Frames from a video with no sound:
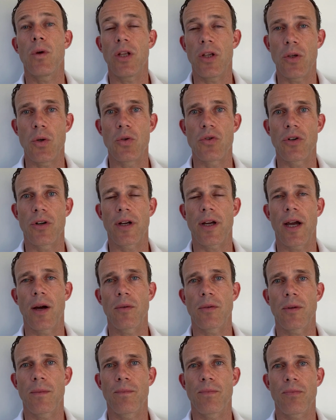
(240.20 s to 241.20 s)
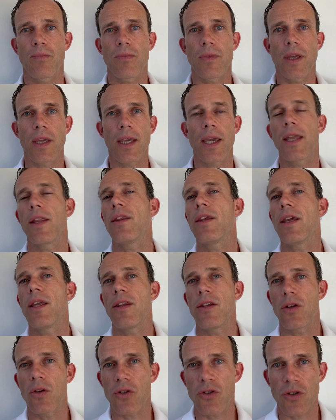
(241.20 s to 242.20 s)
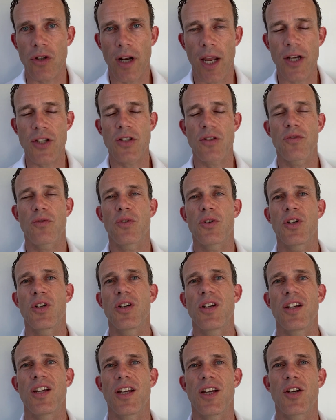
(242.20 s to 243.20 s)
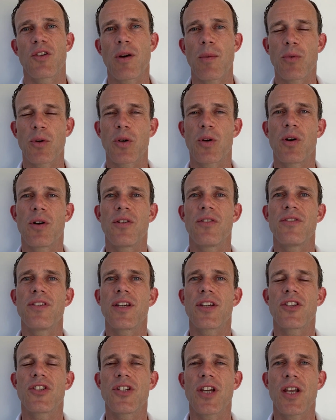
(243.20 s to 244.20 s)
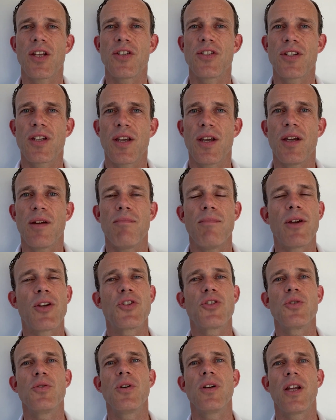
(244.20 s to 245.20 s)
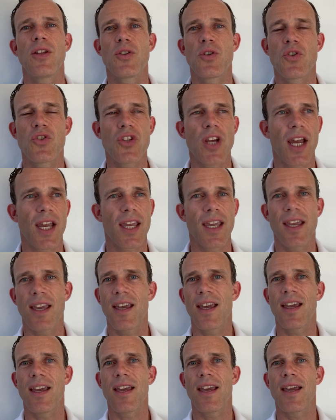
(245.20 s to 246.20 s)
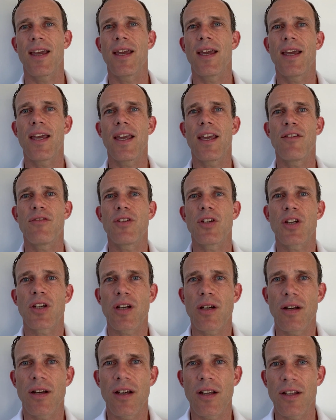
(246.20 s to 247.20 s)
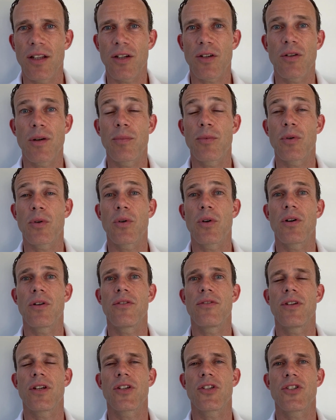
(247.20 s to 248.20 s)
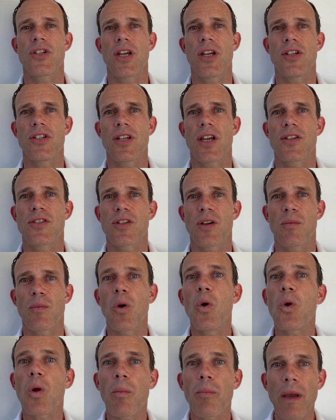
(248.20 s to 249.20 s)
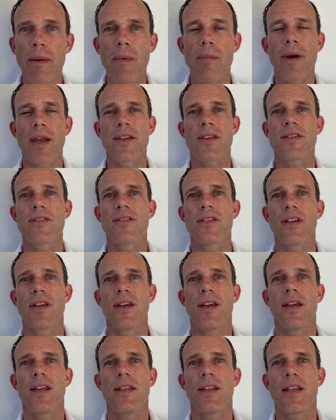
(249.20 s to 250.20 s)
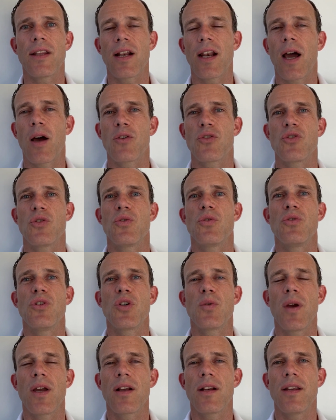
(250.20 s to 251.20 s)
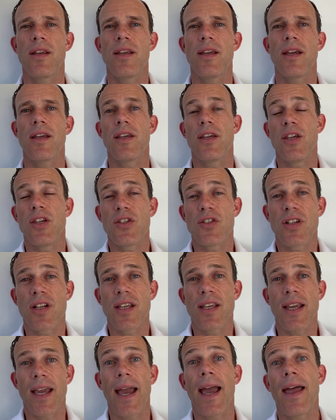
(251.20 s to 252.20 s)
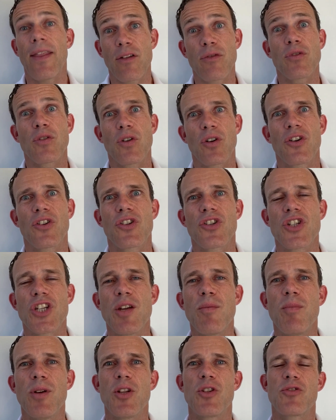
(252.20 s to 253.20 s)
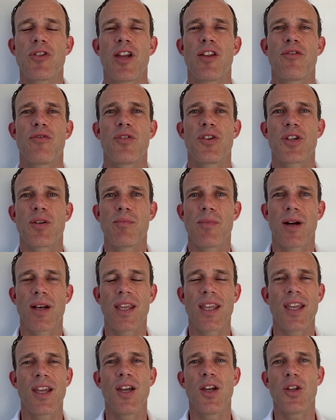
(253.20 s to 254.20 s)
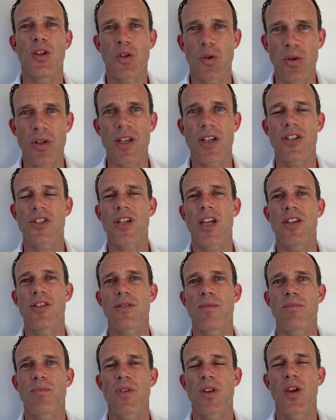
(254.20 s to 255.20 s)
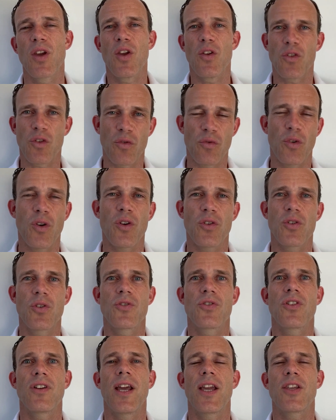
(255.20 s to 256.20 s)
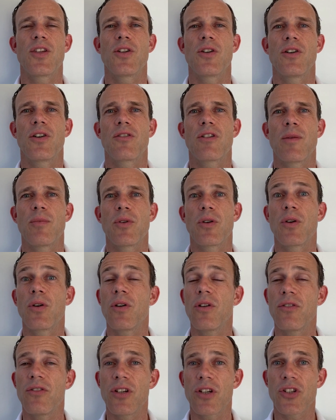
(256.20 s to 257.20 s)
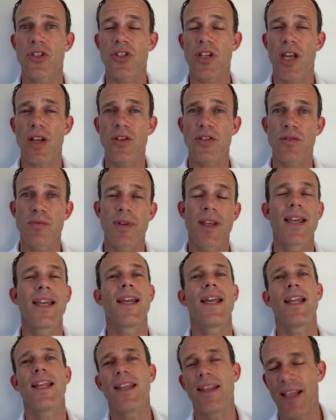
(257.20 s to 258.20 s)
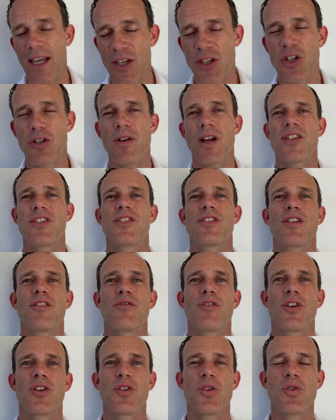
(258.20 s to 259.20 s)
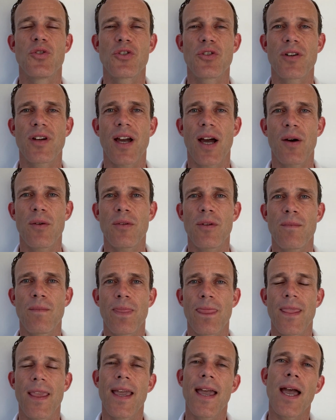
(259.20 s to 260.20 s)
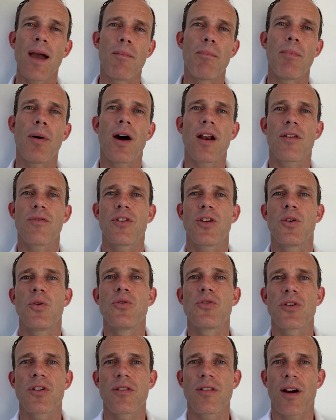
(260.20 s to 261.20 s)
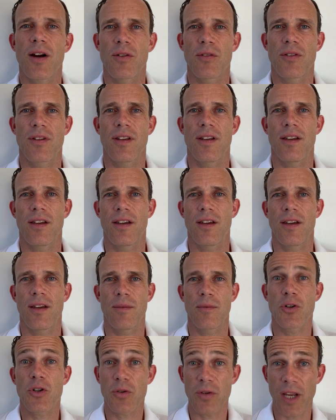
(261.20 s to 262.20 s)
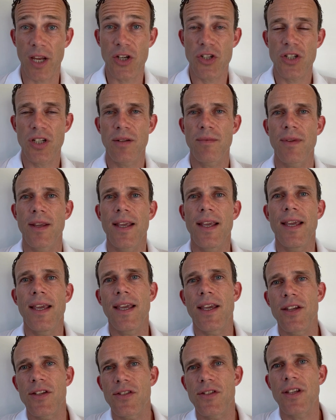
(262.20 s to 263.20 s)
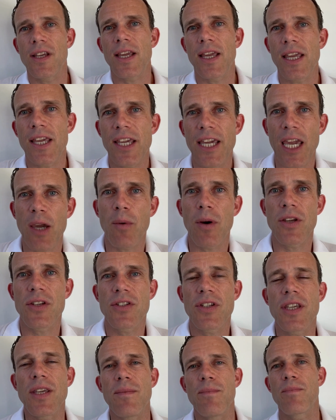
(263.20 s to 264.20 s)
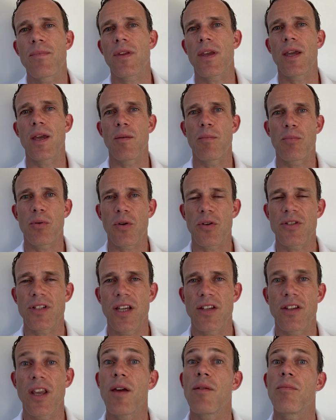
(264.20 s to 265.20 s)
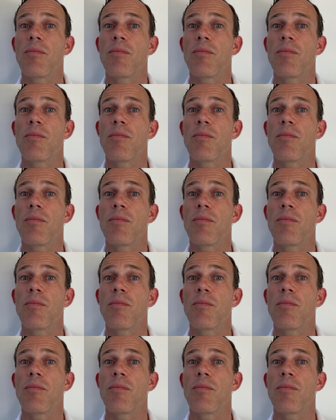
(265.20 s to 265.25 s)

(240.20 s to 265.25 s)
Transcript: a user account. And in your selection for the cryptocurrency exchange, make sure that you check if the cryptocurrency exchange has some local payment methods that allows you to quickly, easily, and of course cheaply transfer your money to the exchange. So first you select your cryptocurrency exchange, then you register for a user account, and part of the user account creation is a KYC process.